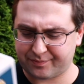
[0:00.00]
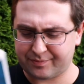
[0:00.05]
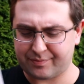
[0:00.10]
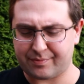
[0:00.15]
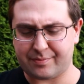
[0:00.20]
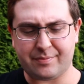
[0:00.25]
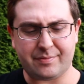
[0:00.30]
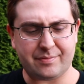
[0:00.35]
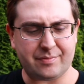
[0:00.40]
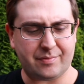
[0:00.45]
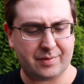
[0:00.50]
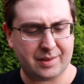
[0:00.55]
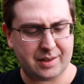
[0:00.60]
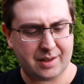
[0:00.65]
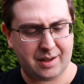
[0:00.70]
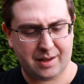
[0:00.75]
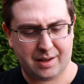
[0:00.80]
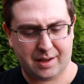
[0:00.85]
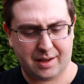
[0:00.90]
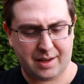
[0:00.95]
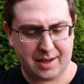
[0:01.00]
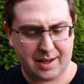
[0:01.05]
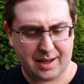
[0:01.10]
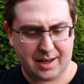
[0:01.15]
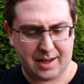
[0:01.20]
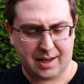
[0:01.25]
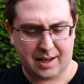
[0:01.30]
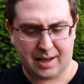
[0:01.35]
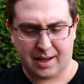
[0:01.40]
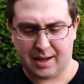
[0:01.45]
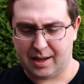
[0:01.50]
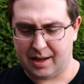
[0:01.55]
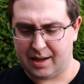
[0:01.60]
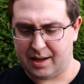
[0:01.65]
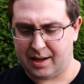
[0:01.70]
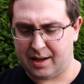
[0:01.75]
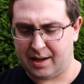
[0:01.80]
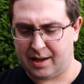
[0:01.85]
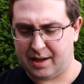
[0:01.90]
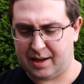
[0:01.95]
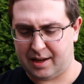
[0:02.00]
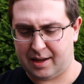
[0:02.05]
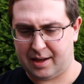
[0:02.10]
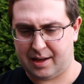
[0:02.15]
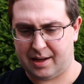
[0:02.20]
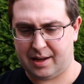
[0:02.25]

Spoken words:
(silence)